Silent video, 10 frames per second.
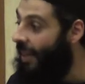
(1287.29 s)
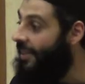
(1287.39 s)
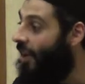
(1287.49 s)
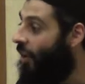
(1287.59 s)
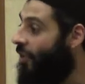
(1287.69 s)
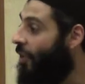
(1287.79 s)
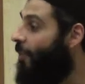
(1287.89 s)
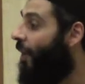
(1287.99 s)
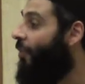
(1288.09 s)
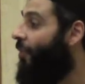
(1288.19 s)
There is a
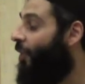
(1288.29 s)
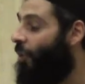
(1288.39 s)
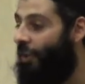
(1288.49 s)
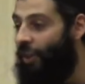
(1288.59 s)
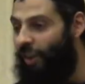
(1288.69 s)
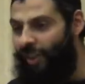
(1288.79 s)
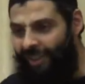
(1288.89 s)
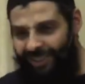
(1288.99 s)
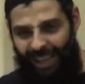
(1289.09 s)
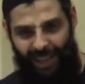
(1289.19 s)
concept of, you know,
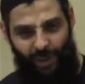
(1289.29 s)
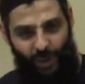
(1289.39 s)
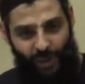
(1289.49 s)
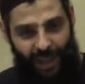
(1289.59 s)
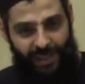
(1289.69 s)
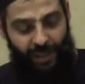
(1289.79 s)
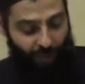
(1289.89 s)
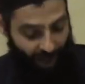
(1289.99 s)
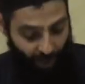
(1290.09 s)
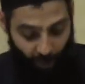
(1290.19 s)
riyadah, exercise.
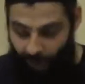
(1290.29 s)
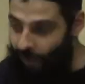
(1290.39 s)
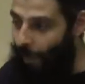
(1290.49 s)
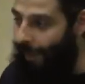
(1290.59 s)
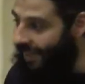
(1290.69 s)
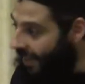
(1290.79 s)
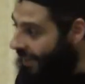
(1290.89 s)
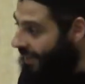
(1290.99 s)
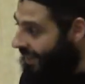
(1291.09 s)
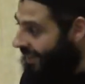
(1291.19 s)
If I want
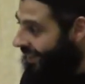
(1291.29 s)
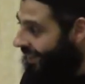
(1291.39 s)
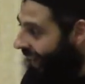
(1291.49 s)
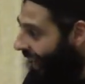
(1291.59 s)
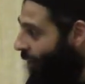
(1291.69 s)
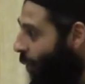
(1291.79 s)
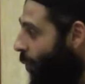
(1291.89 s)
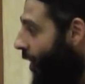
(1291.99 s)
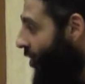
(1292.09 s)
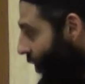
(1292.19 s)
muscles, I go
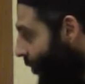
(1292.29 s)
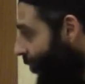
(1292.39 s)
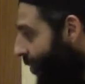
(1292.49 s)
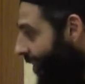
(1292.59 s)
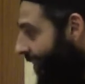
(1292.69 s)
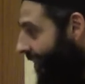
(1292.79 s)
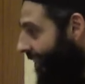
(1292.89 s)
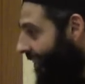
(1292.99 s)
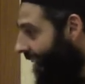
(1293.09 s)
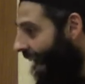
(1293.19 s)
to the gym.
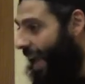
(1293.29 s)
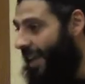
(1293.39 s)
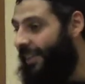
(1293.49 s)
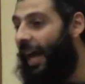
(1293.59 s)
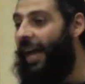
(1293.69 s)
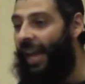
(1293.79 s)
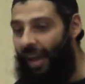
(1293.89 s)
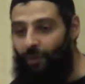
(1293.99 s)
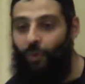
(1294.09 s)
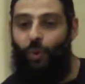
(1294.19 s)
And I
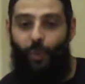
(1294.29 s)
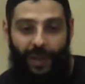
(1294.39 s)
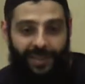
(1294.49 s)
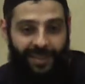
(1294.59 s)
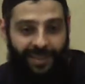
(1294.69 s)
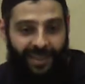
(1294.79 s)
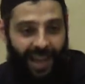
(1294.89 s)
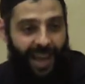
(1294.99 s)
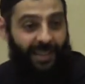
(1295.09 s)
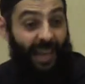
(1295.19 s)
have to sweat.
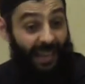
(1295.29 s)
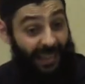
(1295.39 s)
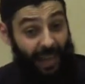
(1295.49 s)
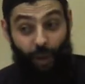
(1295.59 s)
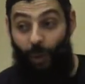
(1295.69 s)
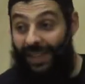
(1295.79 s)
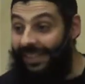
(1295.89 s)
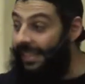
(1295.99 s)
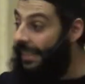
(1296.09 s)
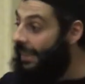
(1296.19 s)
And I carry
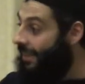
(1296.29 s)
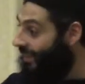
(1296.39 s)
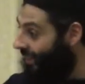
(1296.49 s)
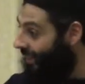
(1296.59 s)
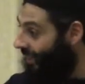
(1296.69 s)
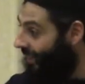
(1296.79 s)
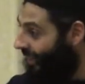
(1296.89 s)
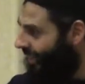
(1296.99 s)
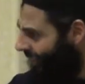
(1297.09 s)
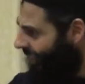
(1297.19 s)
weights.
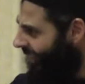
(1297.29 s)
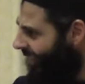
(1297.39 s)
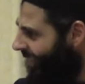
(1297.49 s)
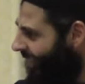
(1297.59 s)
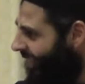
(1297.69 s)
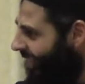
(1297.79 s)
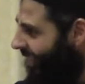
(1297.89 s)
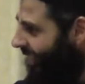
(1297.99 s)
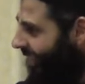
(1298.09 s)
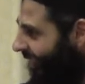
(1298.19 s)
Right?
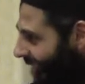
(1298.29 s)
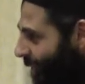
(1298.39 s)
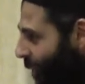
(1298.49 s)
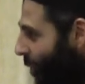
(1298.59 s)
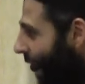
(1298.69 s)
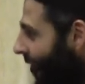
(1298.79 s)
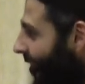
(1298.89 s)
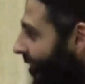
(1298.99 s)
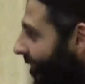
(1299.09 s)
Guys know that.